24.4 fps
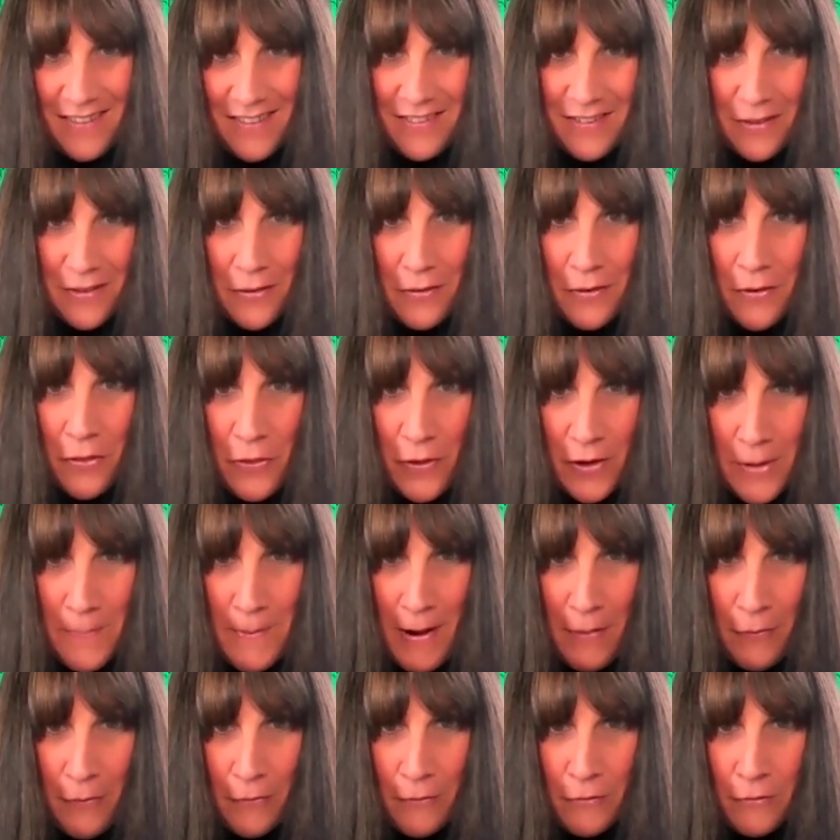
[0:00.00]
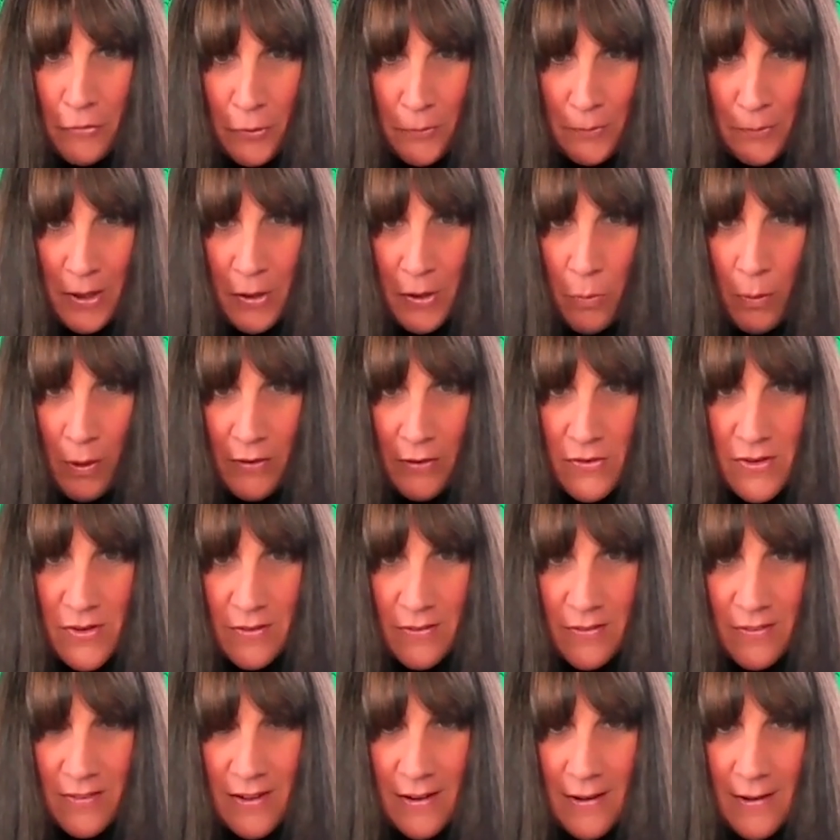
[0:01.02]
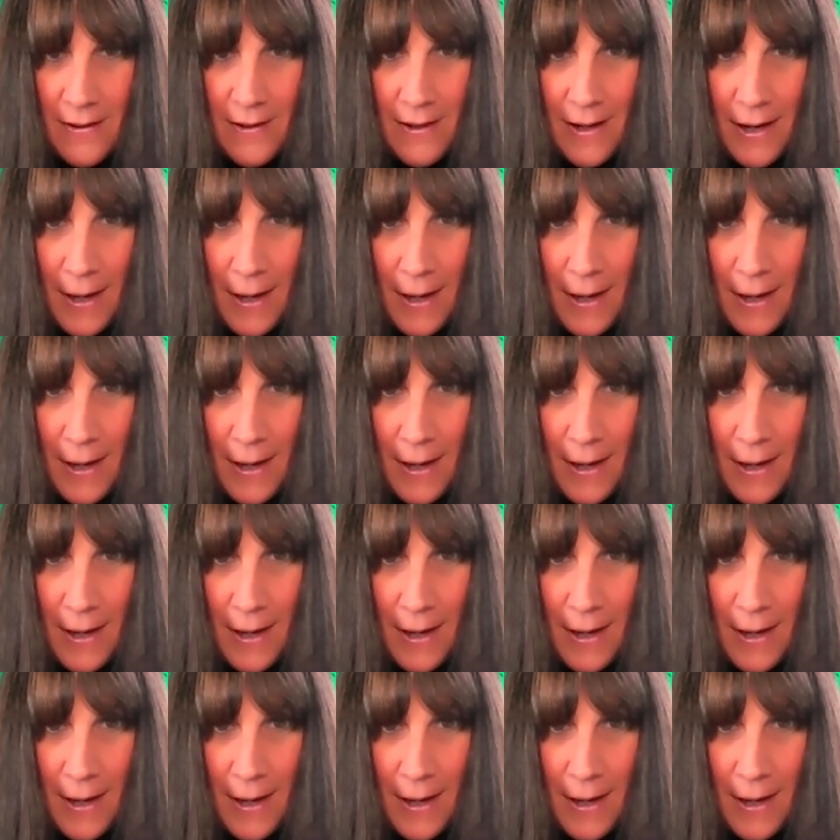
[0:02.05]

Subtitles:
So think about those 3 questions.